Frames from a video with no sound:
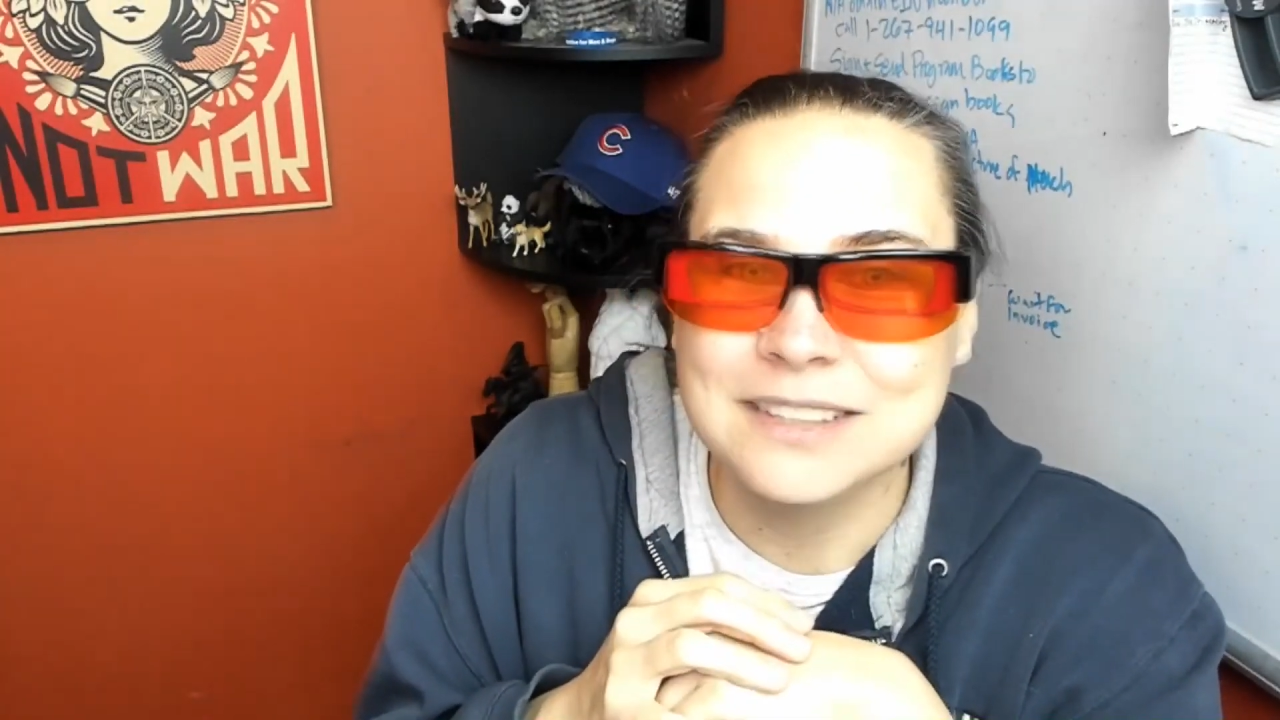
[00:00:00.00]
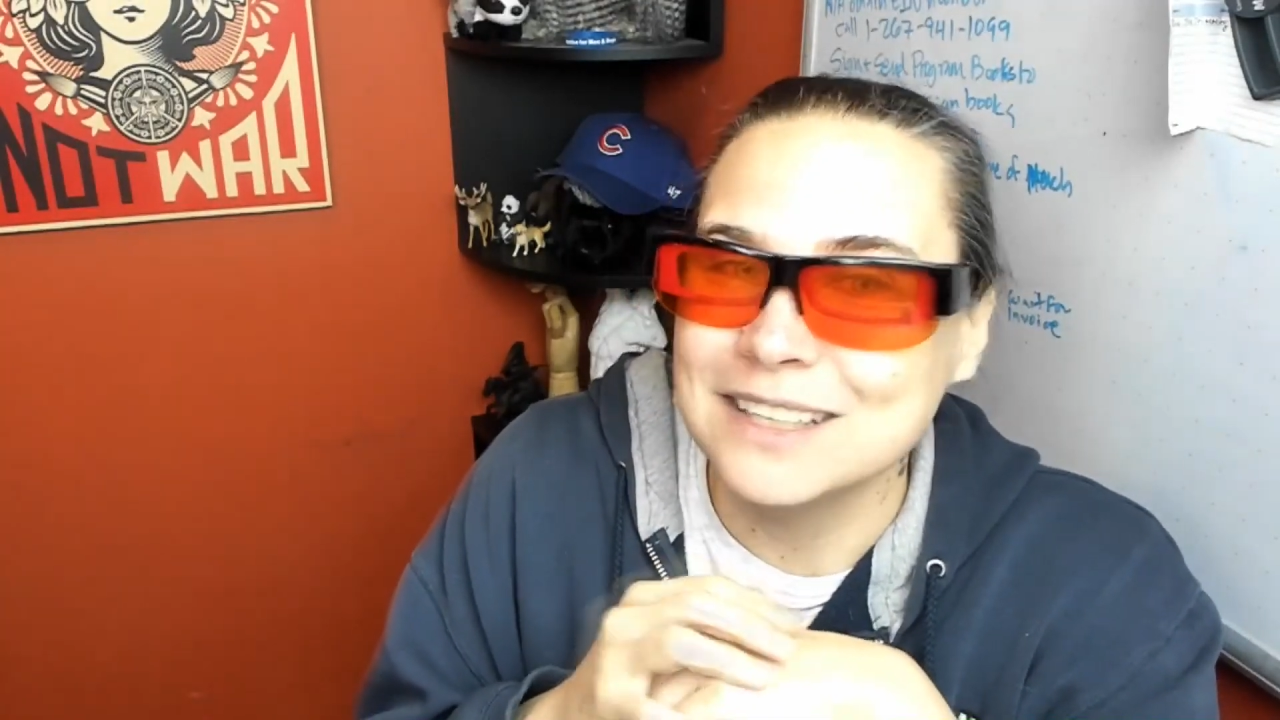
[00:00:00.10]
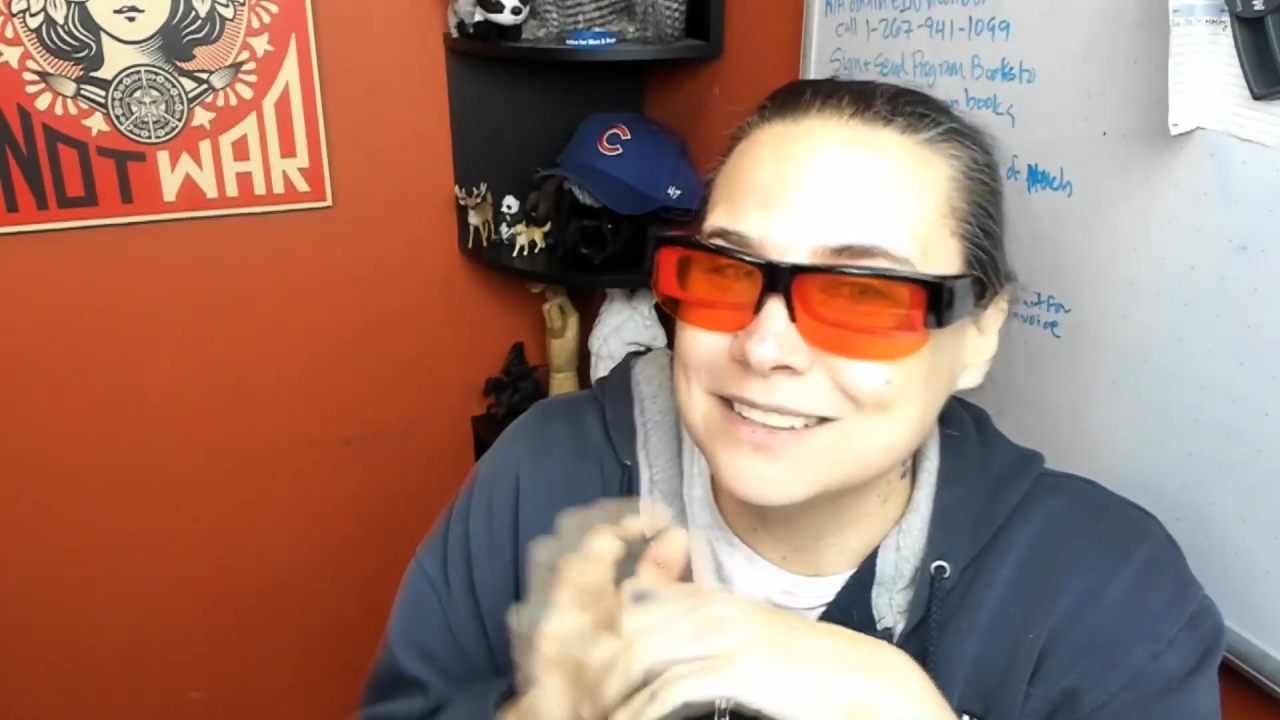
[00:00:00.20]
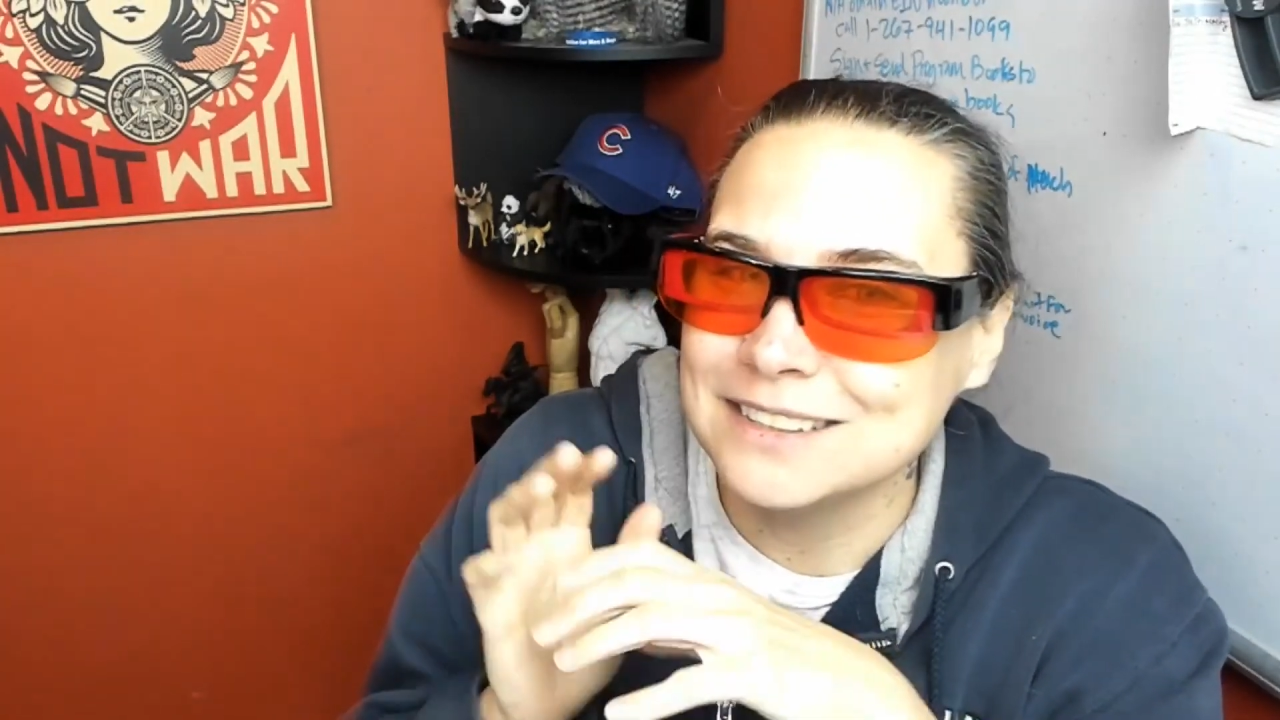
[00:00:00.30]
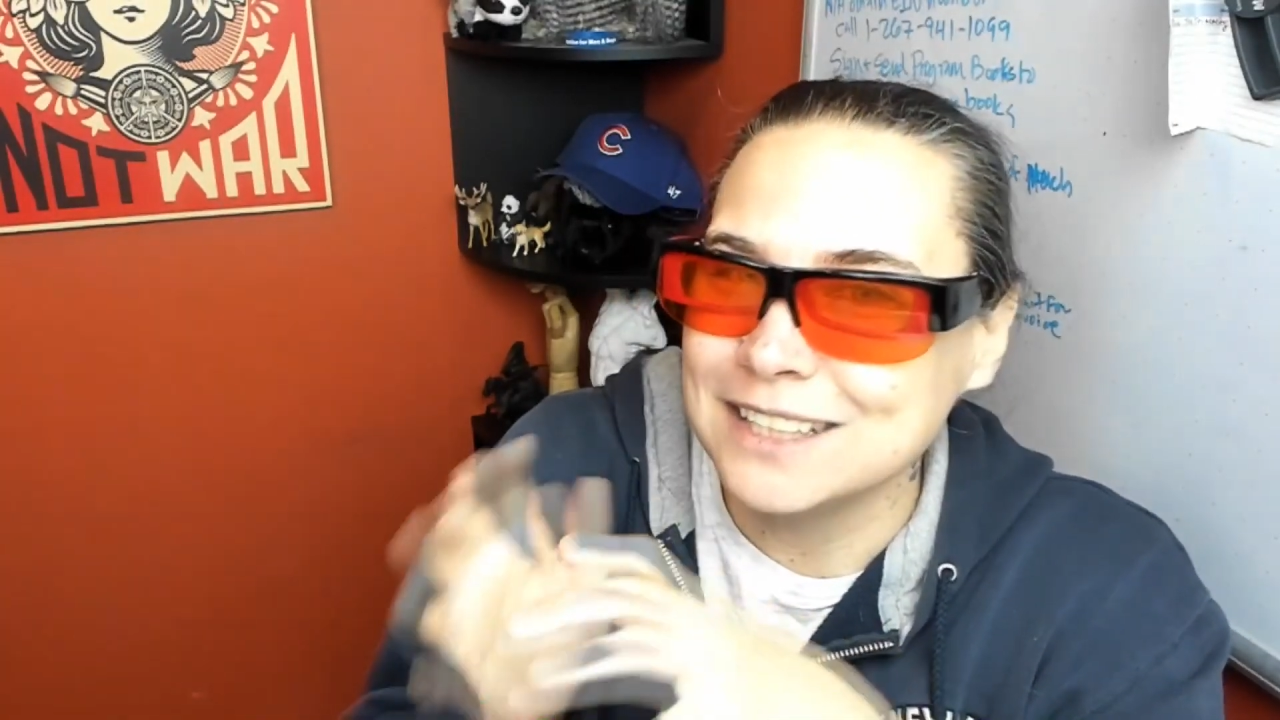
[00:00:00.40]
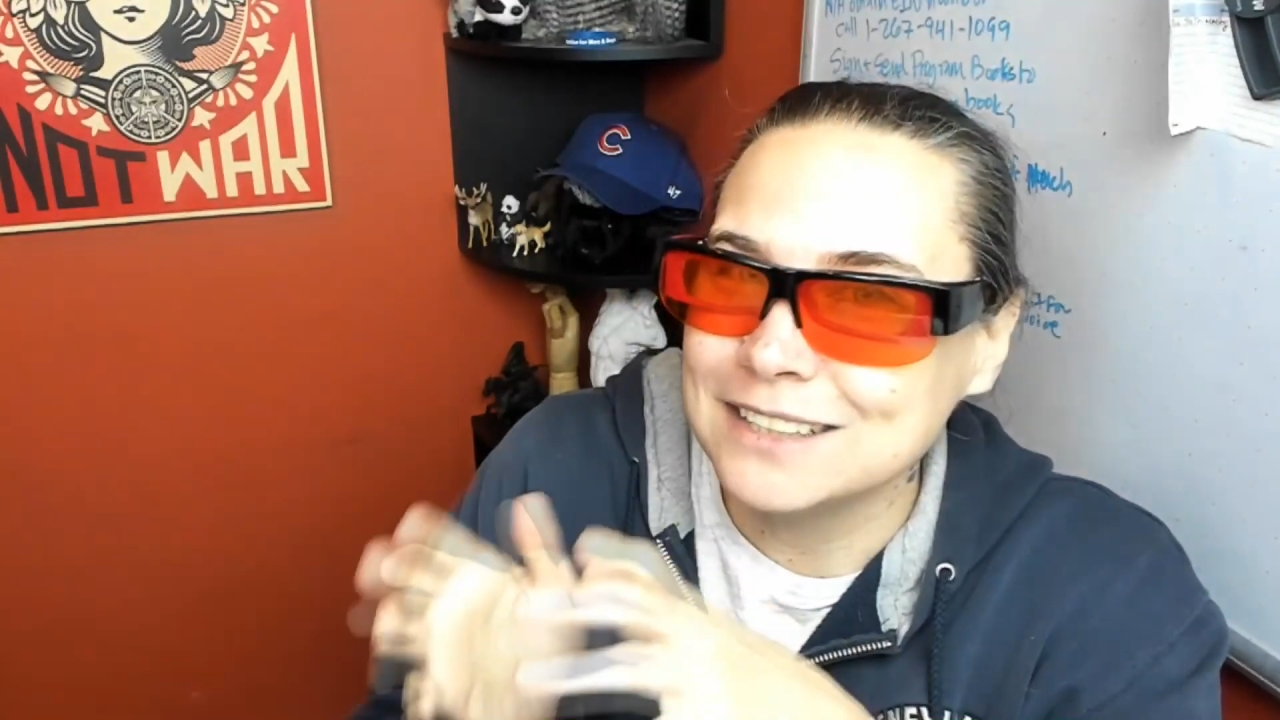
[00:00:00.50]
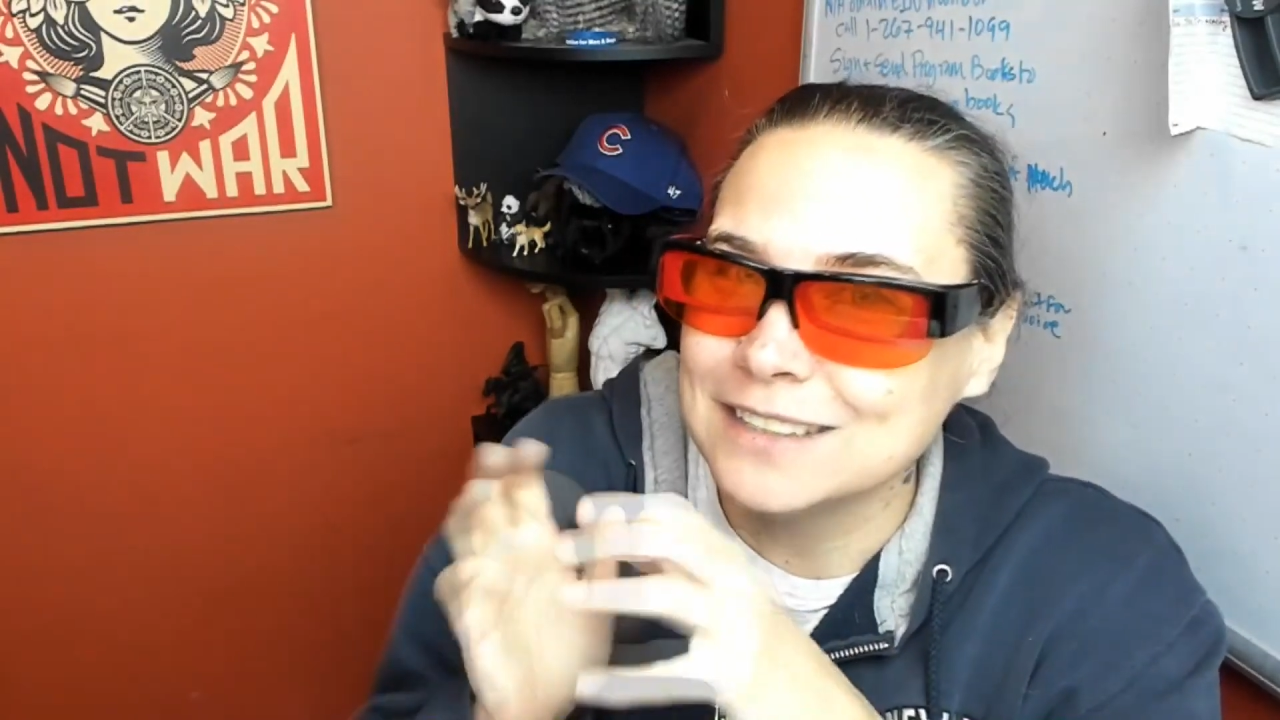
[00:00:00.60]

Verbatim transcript: unless it takes